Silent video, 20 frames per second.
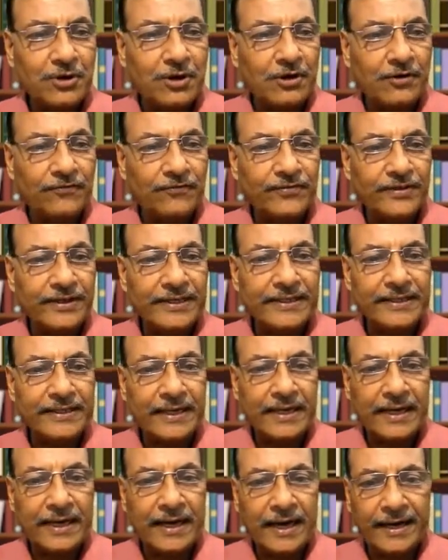of
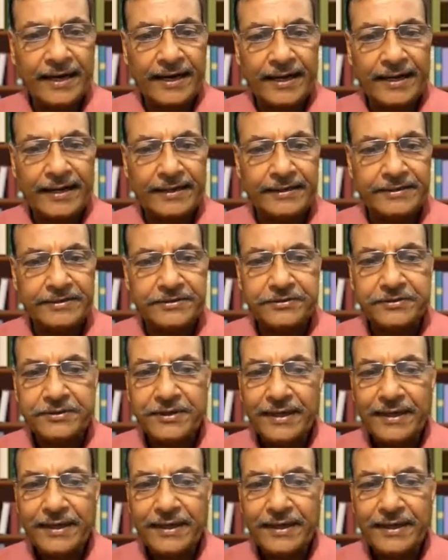inherent